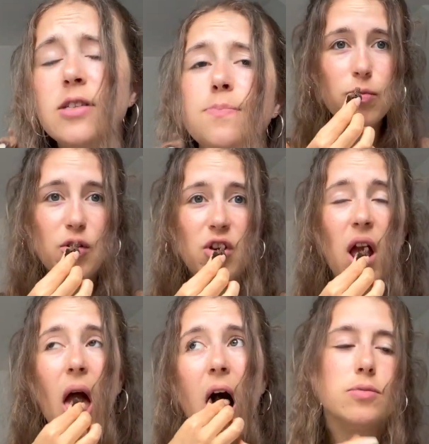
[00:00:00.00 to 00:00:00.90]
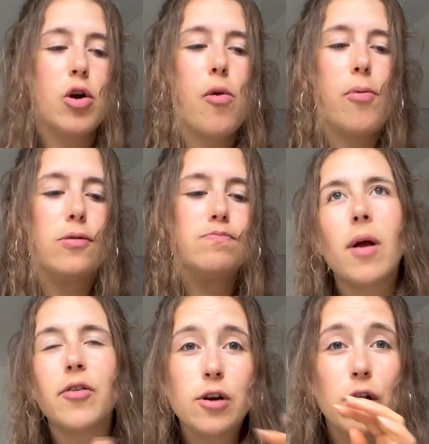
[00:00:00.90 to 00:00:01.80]
Especially if I'm gonna put
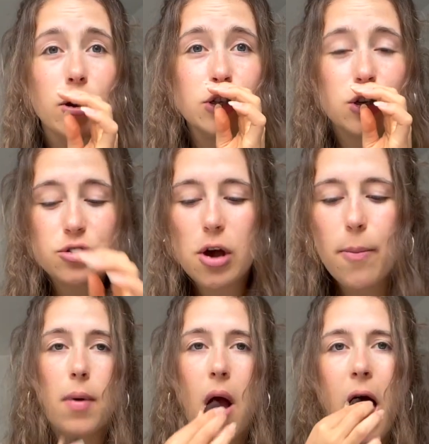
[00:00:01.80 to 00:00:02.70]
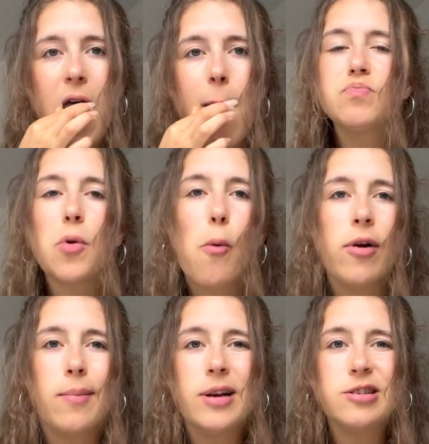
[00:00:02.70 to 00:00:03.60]
like the ganache on top, but would
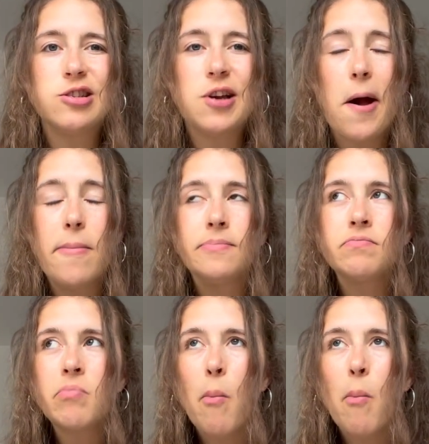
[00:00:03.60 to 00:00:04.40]
I make this again?